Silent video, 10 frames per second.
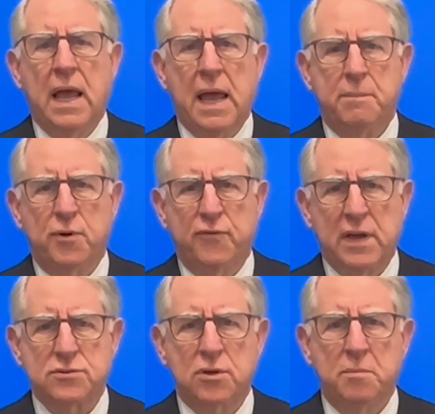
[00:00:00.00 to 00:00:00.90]
and
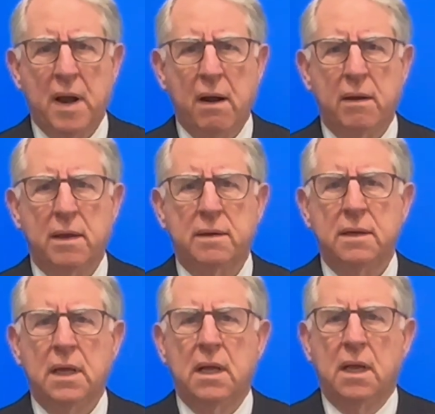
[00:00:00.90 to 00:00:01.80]
Professor
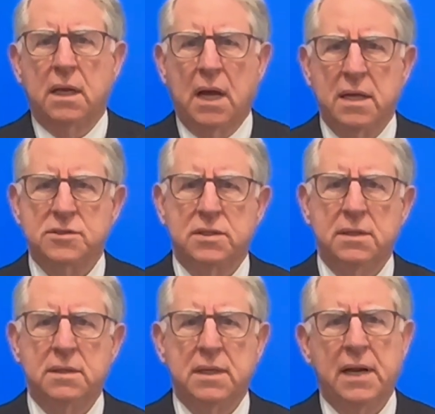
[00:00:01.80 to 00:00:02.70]
Marian
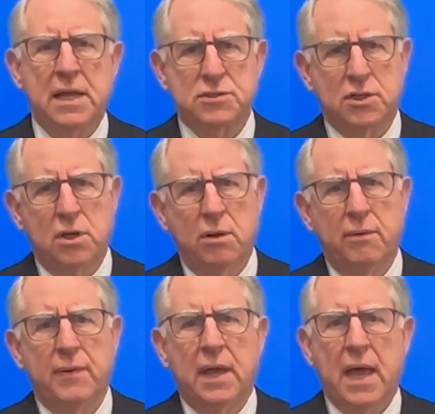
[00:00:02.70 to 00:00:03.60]
Constantinescu,
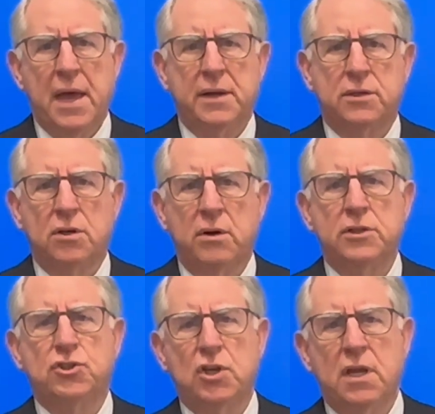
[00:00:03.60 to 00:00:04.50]

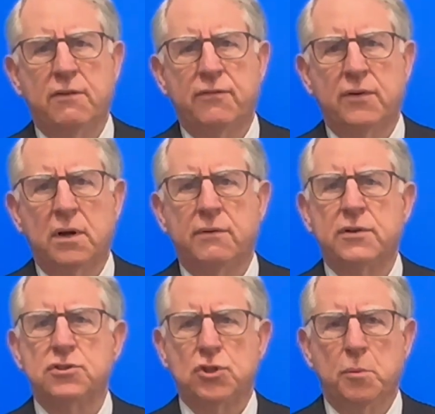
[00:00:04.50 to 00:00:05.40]
Editor-in-Chief of
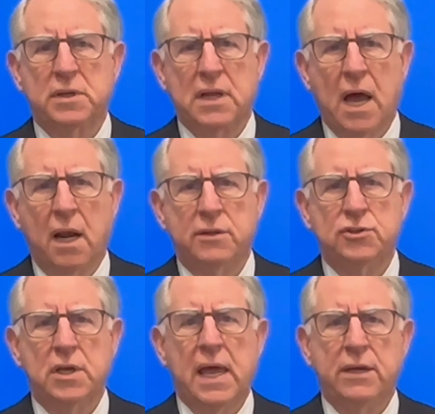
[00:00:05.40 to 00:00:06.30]

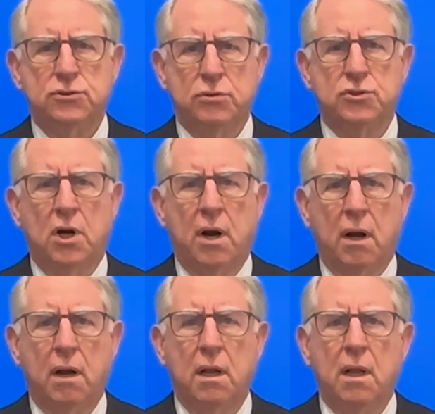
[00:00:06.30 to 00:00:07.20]
Stomatology
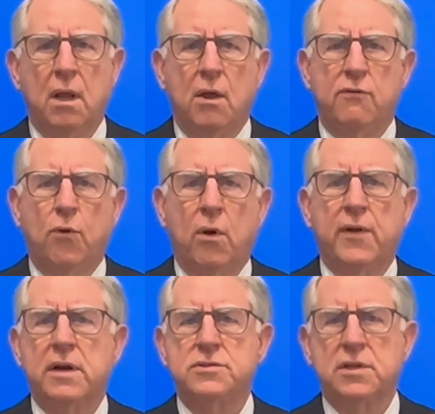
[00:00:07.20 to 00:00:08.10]
Edu-Journal, for
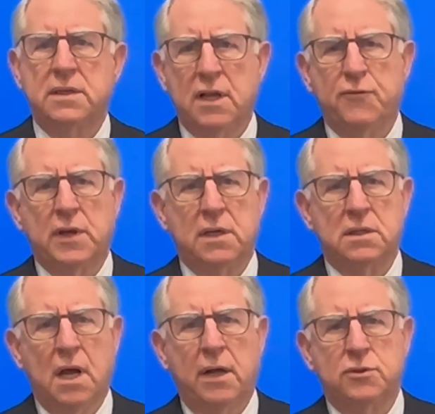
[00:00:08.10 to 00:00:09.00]
their significant
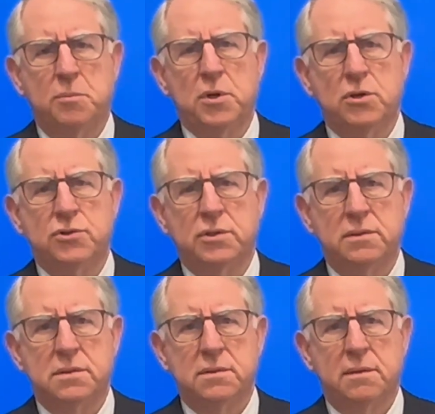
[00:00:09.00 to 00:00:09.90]
contributions.